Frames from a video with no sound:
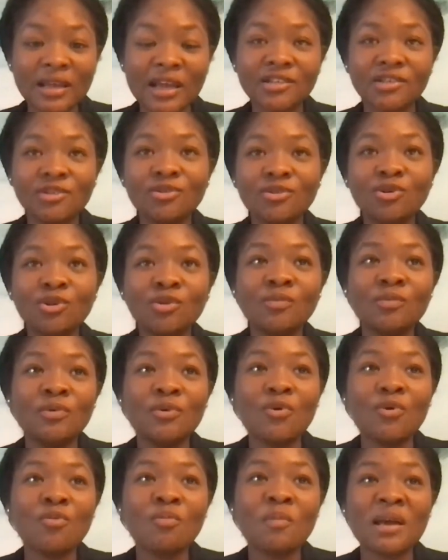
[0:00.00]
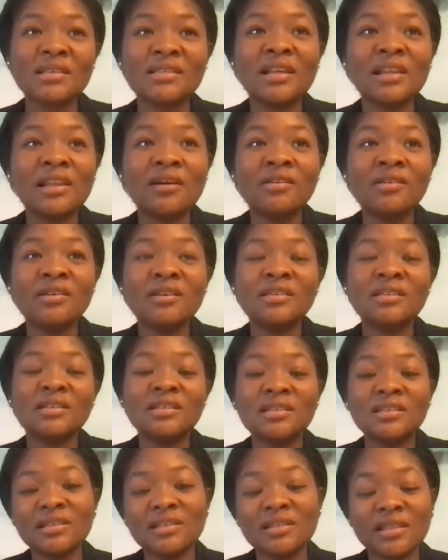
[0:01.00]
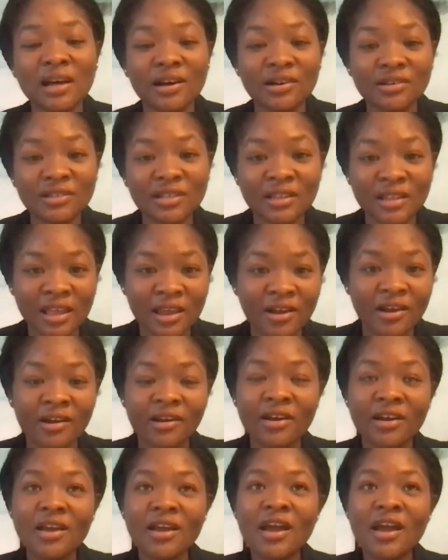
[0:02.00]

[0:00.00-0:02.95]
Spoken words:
And she told me, oh, my salary is 60,000 naira.